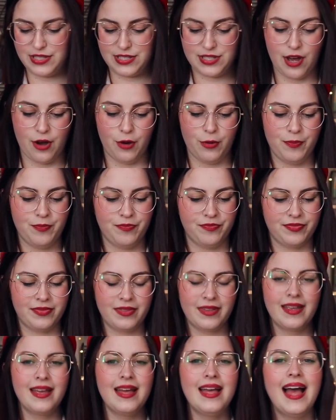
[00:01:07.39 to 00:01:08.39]
So
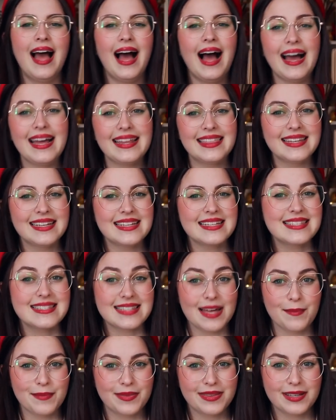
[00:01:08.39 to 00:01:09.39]
I think
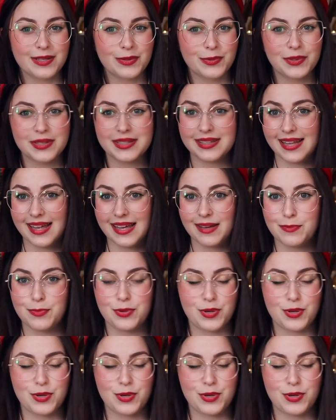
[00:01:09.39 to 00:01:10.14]
something with the